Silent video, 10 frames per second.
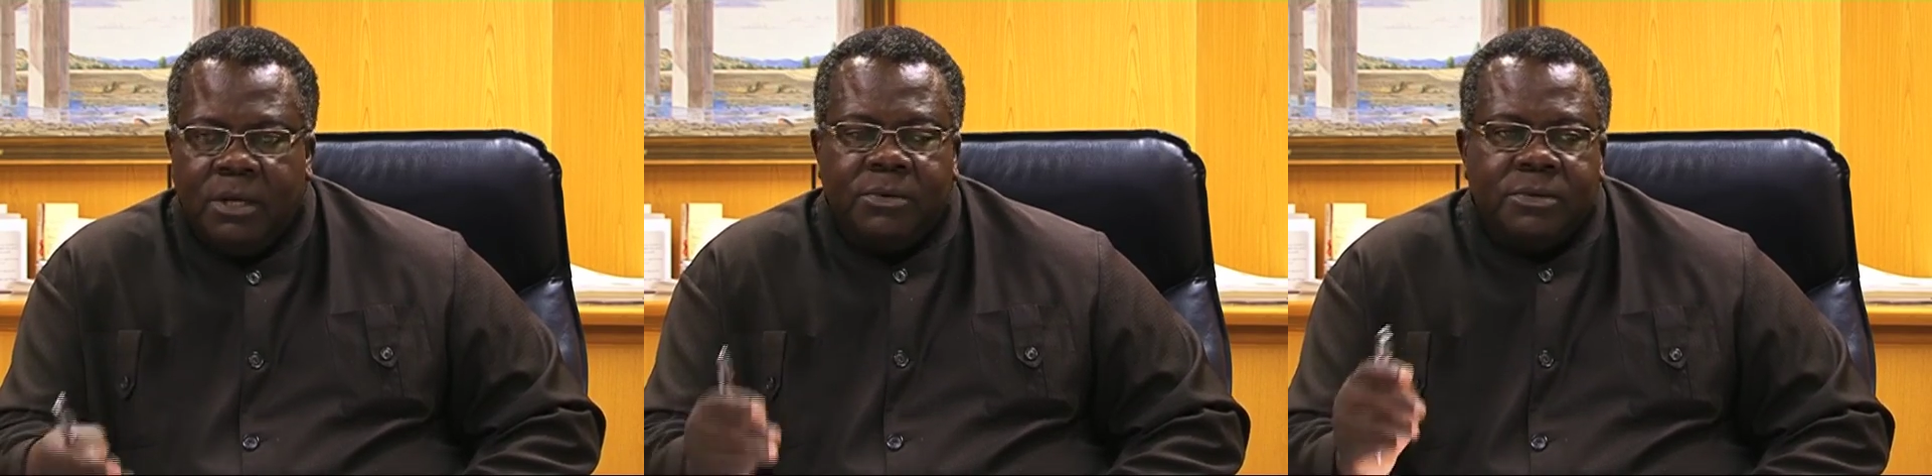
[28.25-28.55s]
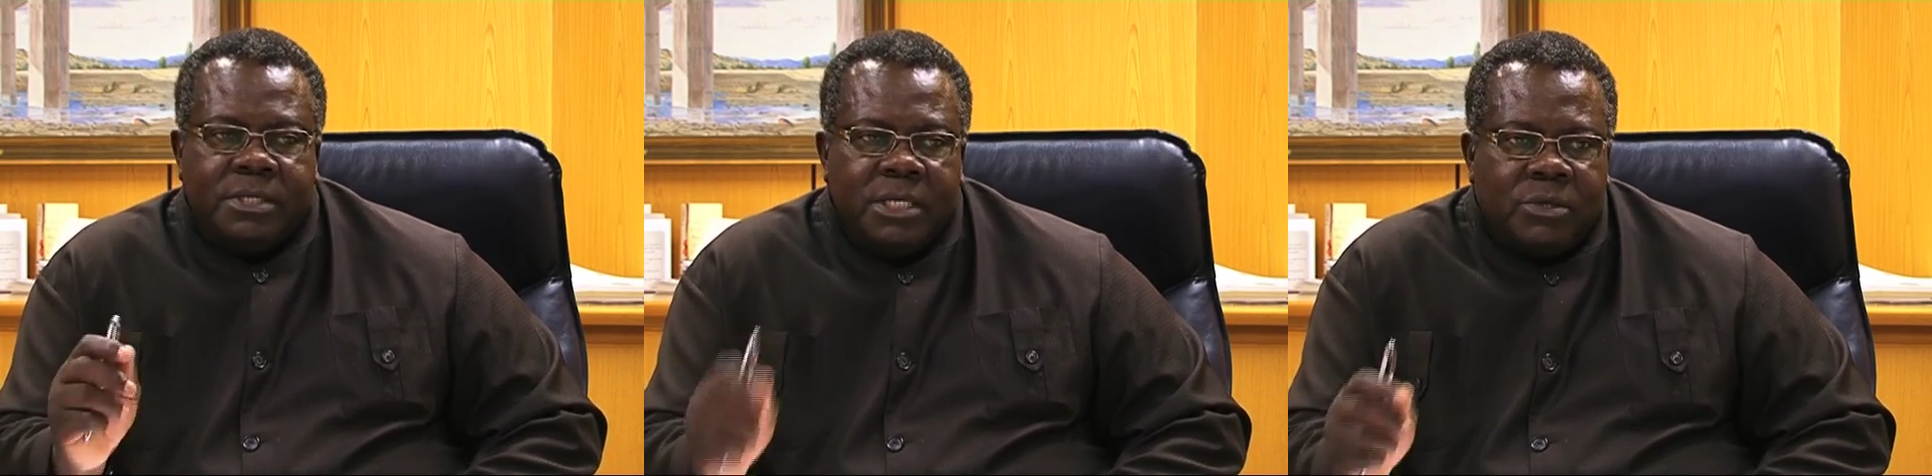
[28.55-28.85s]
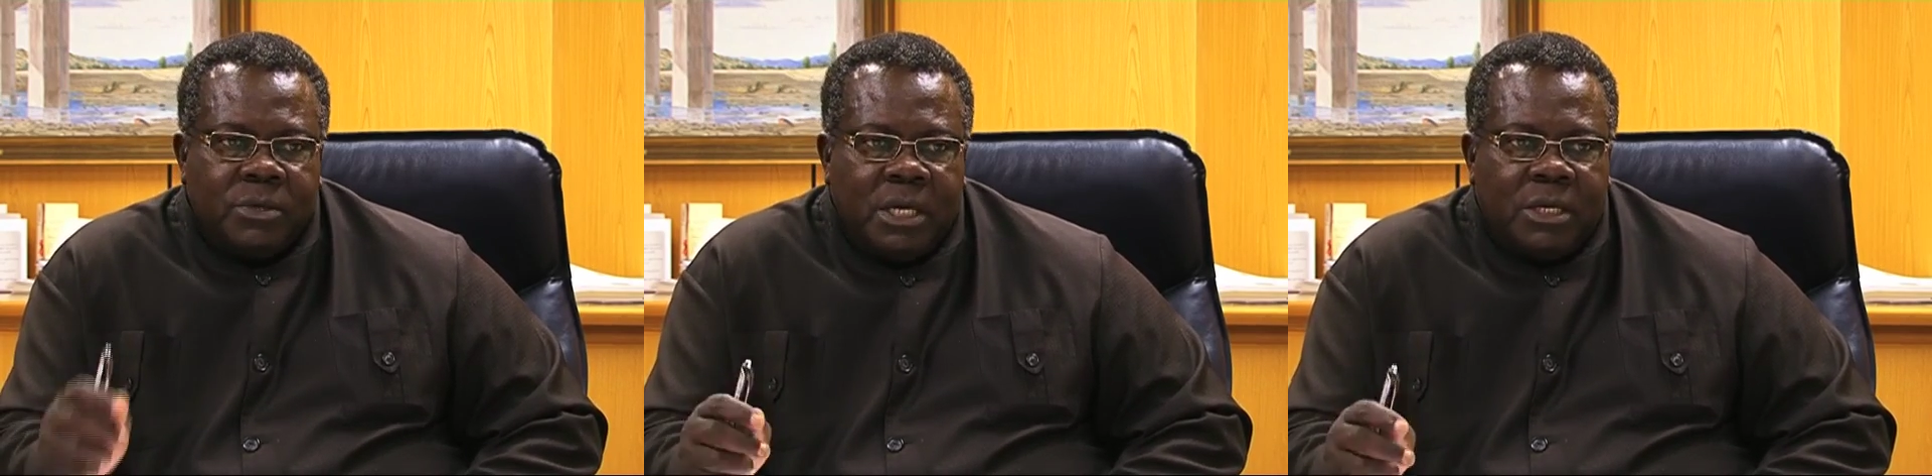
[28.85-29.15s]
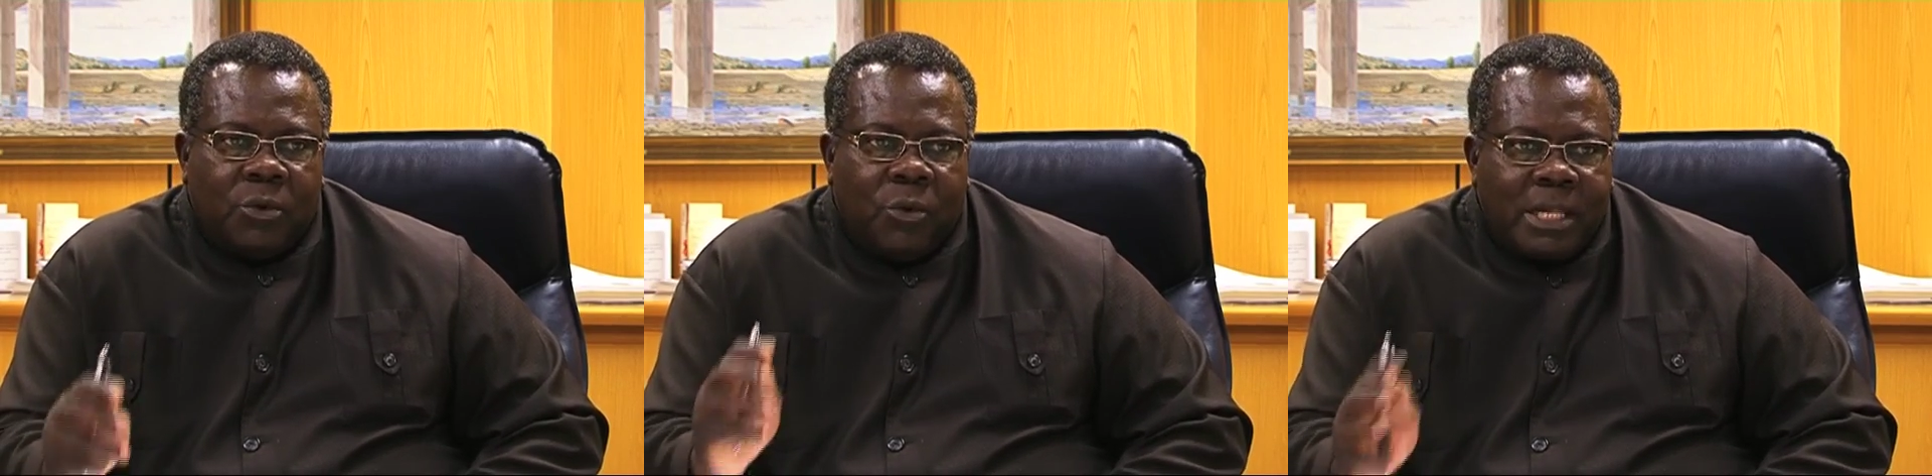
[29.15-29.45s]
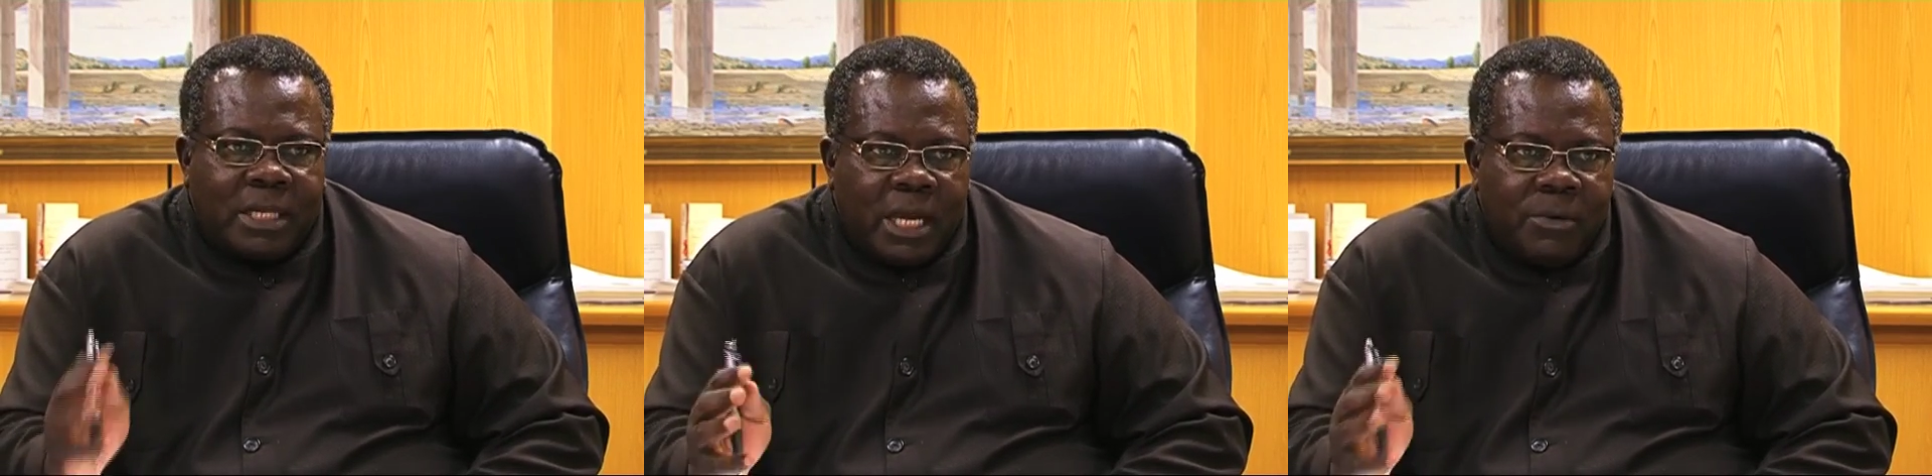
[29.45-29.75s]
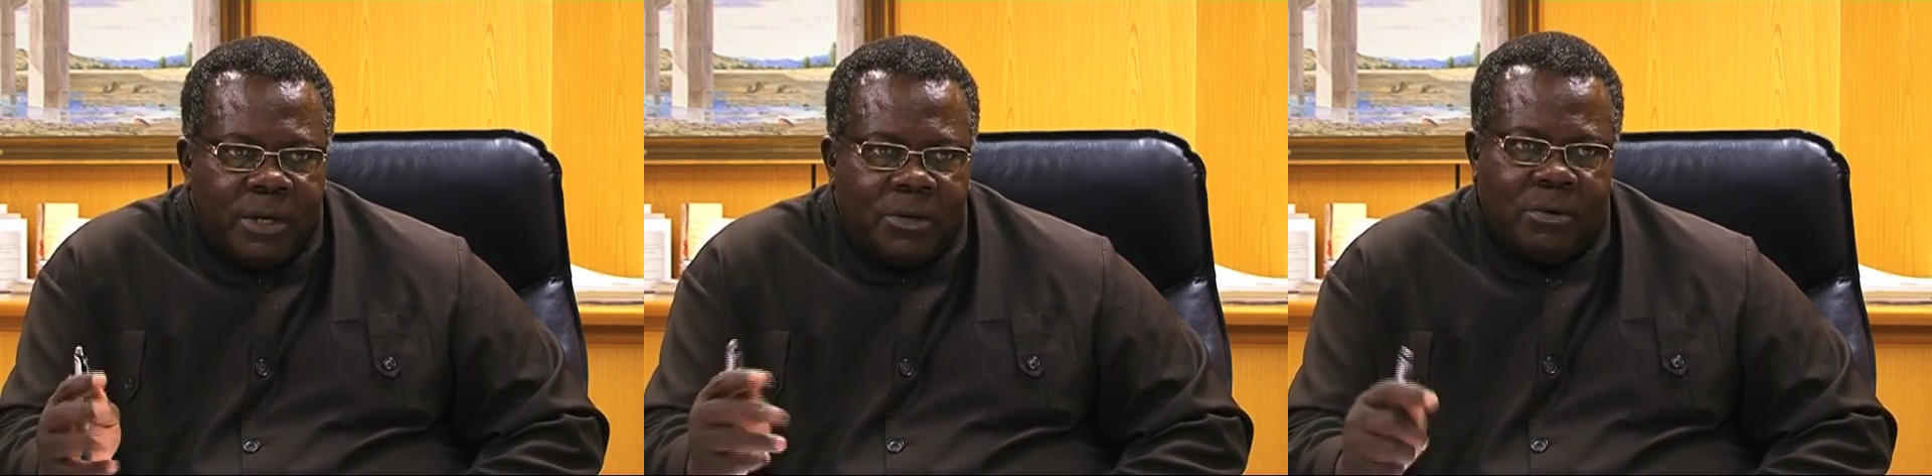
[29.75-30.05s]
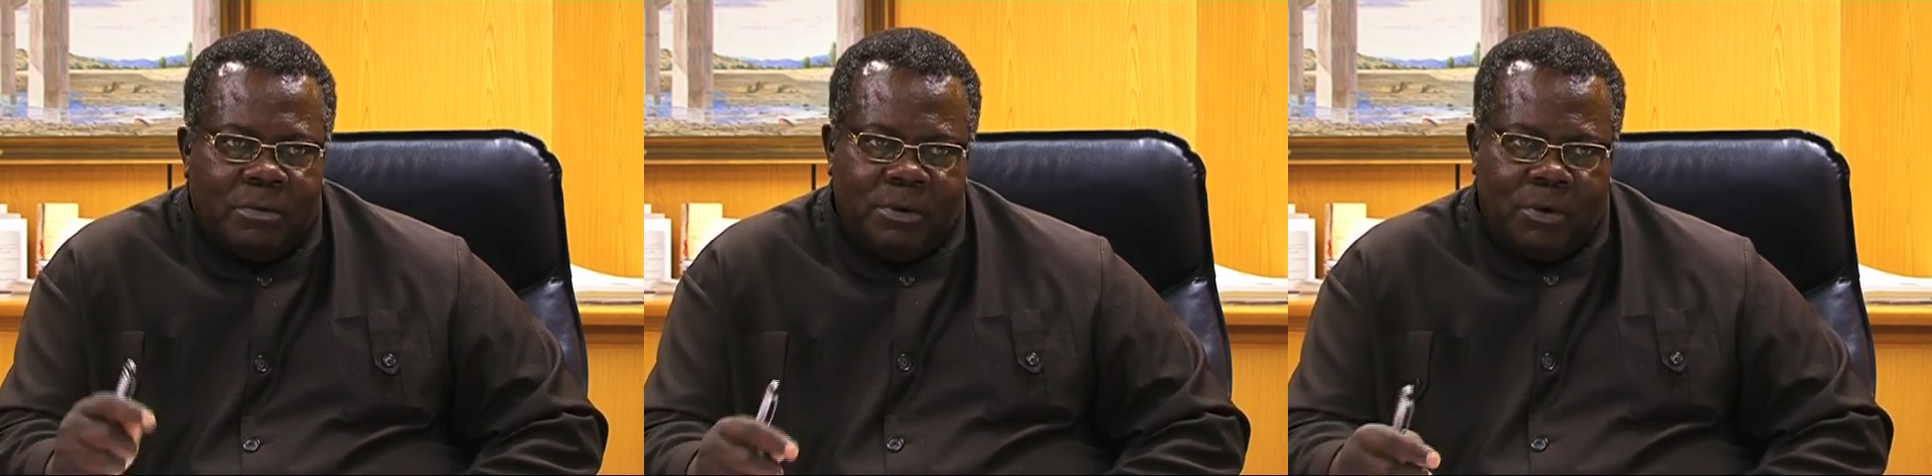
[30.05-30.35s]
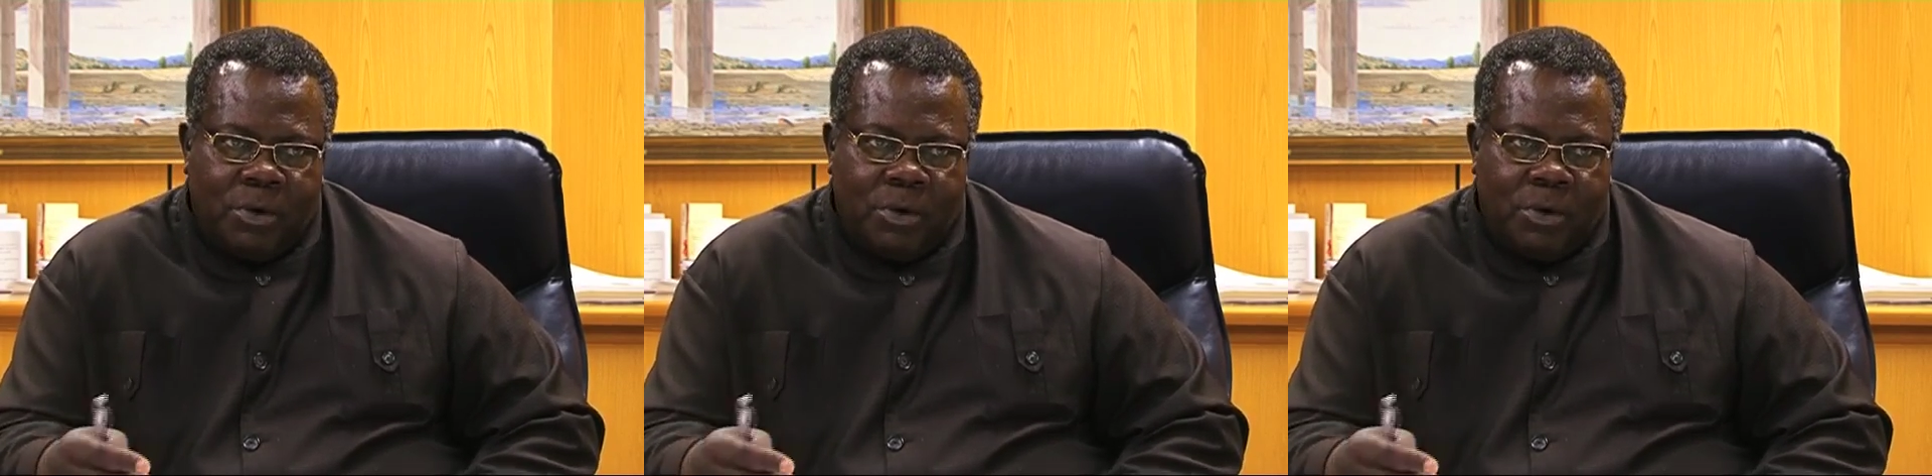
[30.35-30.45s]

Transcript: to see to it what can we do